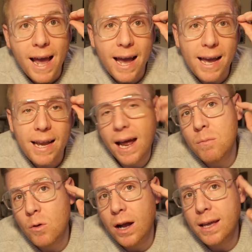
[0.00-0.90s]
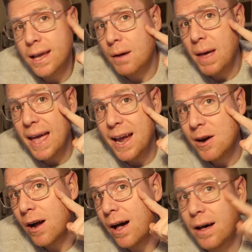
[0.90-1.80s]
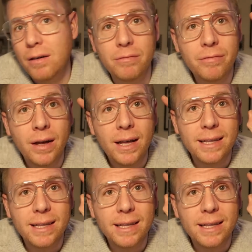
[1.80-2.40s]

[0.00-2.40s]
And I'm rocking a pair of